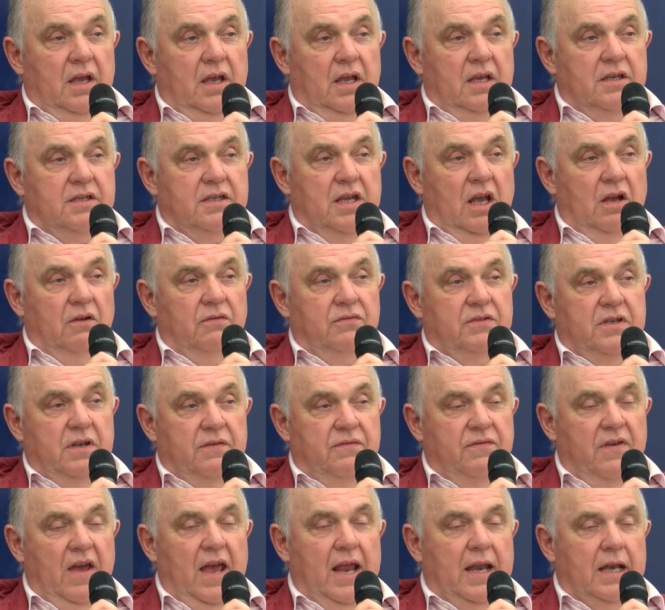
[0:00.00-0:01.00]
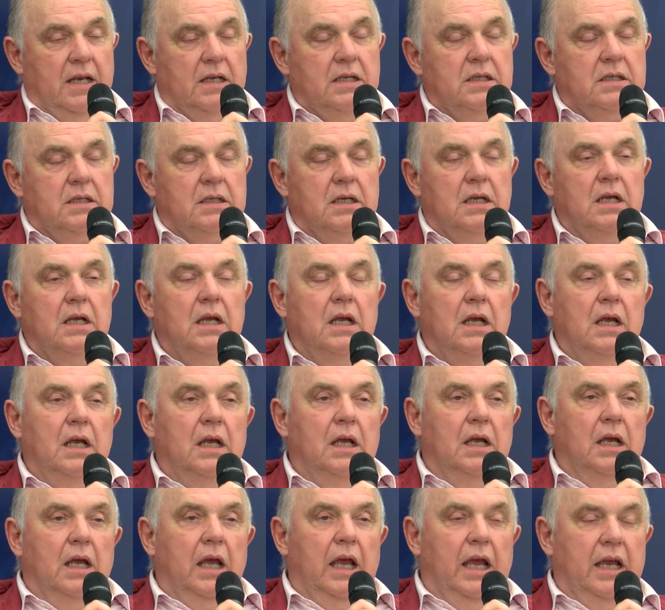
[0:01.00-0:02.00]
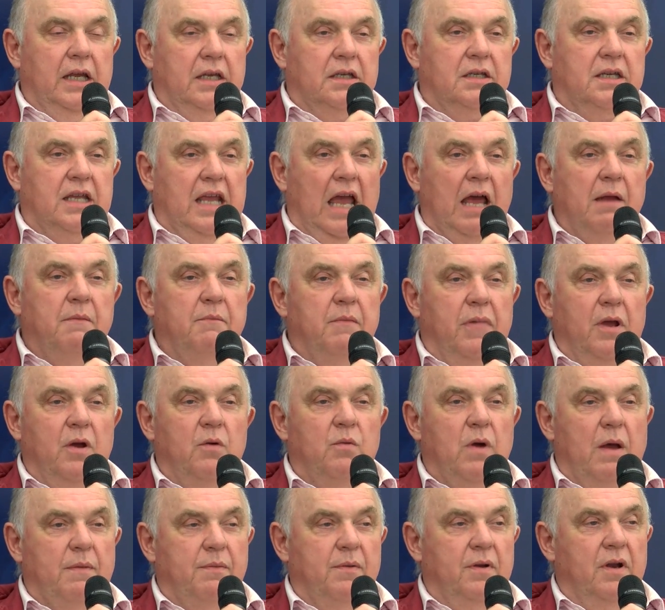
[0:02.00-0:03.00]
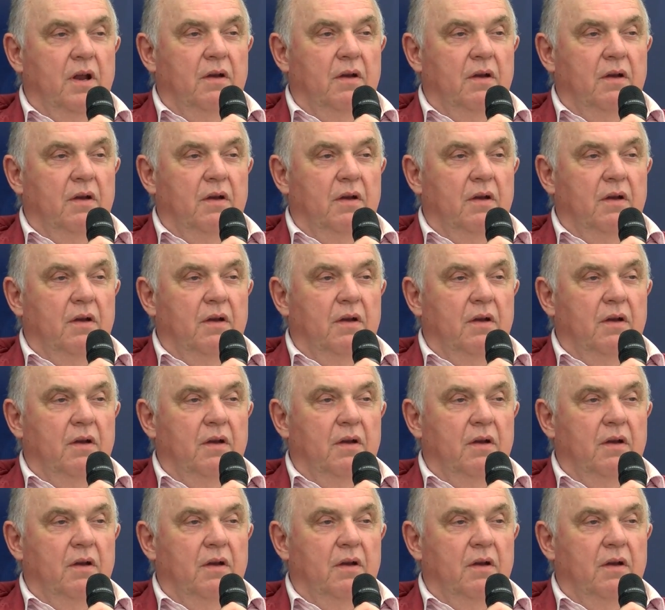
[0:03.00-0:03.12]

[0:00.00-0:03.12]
self defense, it can be a weapon